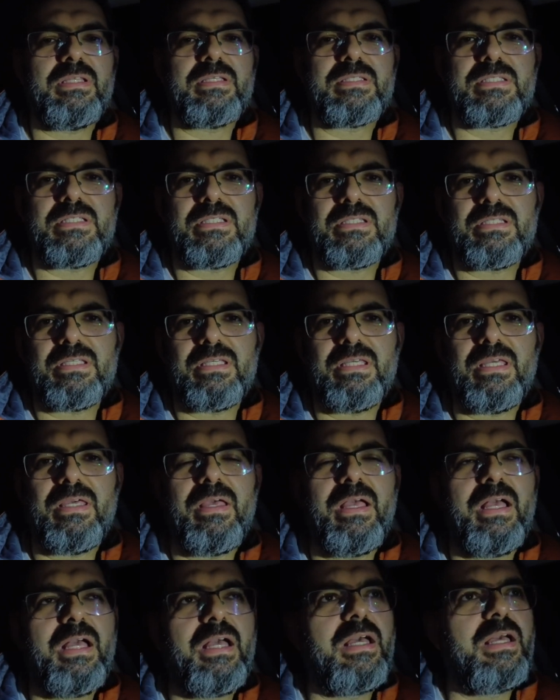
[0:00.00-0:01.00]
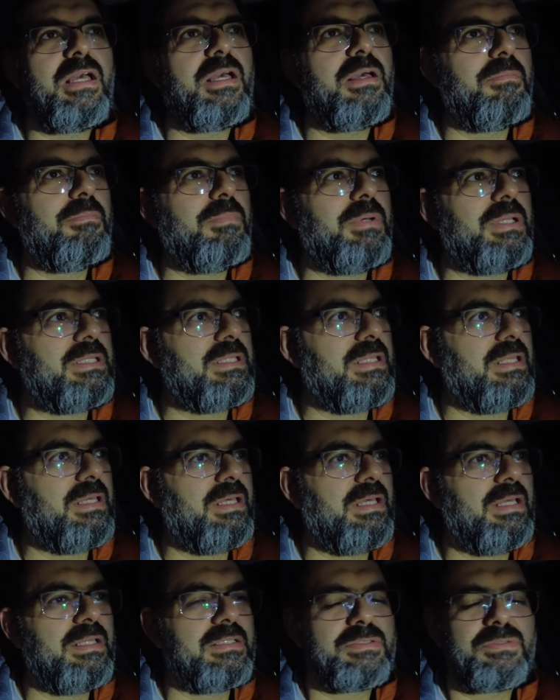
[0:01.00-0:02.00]
the city, but
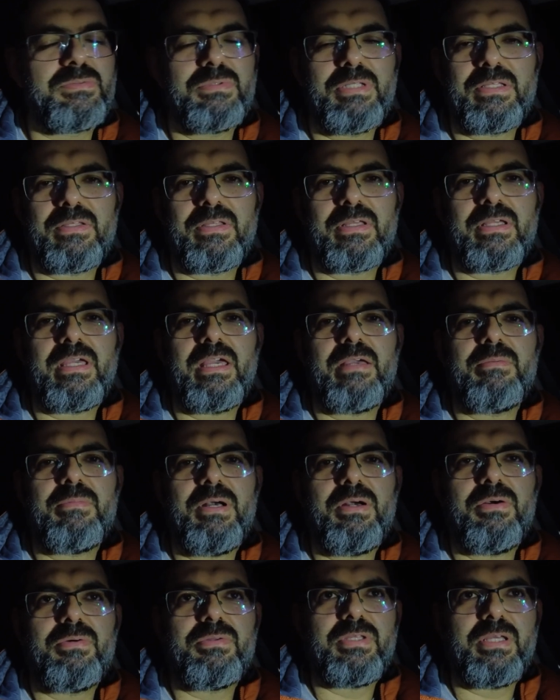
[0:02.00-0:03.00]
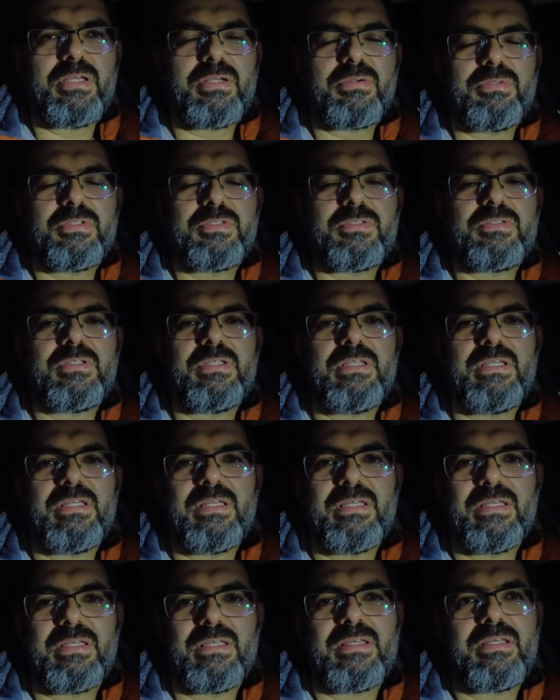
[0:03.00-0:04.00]
as soon as I came out, I could
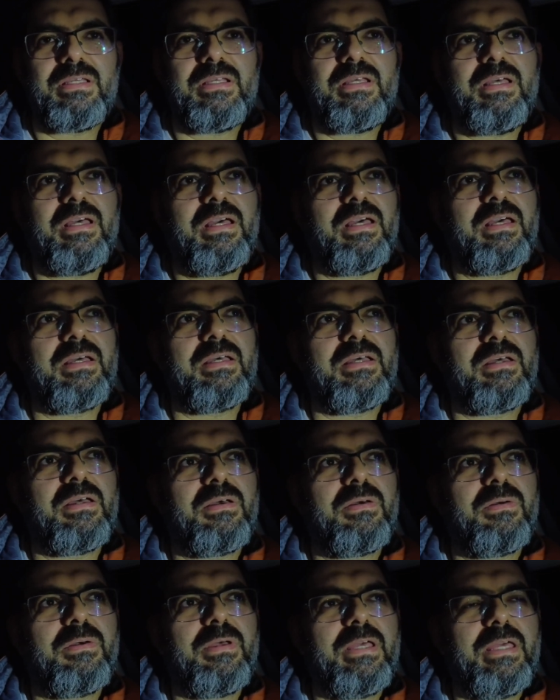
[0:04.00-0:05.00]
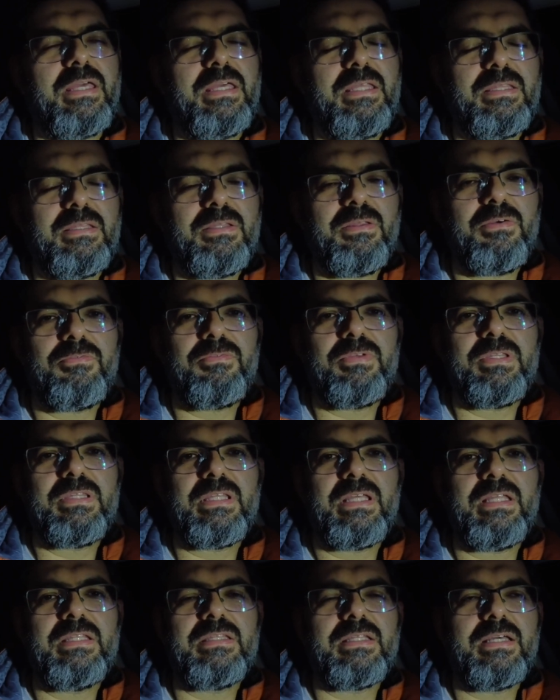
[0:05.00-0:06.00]
see a hint of
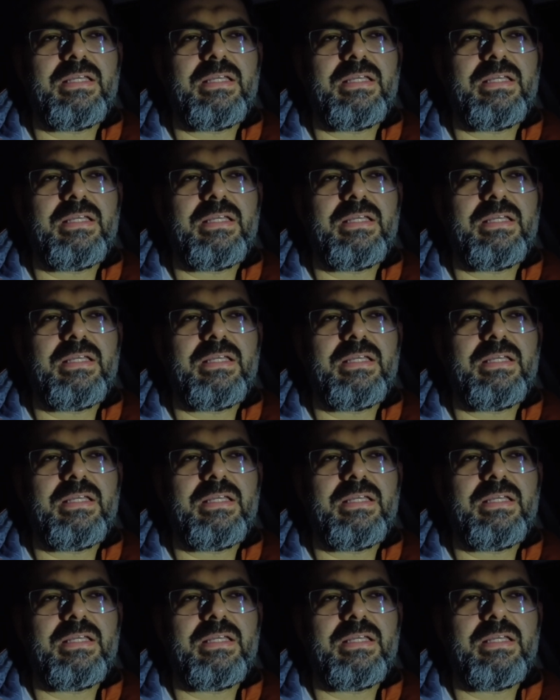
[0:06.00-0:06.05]
it, and